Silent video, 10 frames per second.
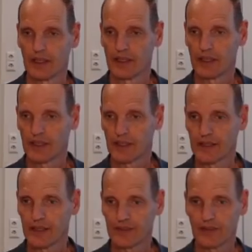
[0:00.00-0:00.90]

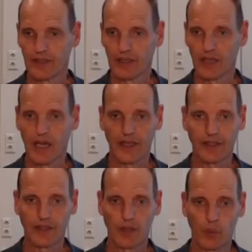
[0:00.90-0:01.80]
is in
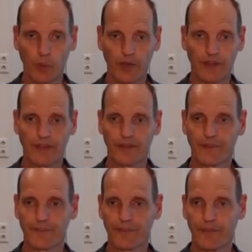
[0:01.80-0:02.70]
line with
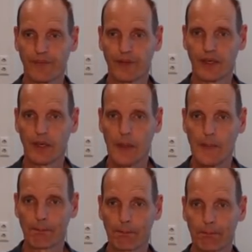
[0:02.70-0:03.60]
the
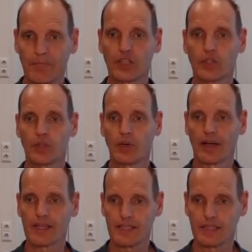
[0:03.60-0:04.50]

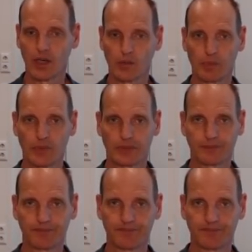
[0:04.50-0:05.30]
PQRS output.